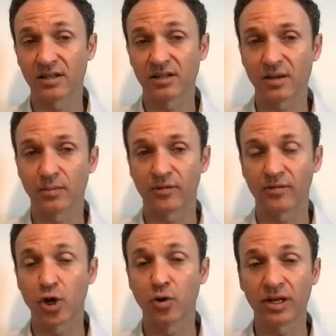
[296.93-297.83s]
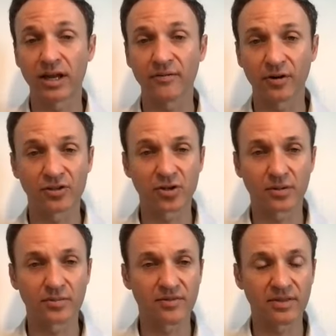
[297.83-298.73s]
somewhat of a token effort in
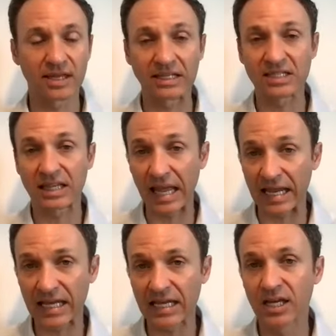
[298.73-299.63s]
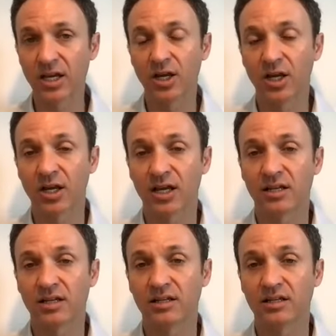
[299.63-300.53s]
terms of things like
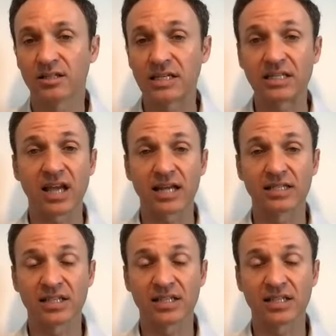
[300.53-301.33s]
seaside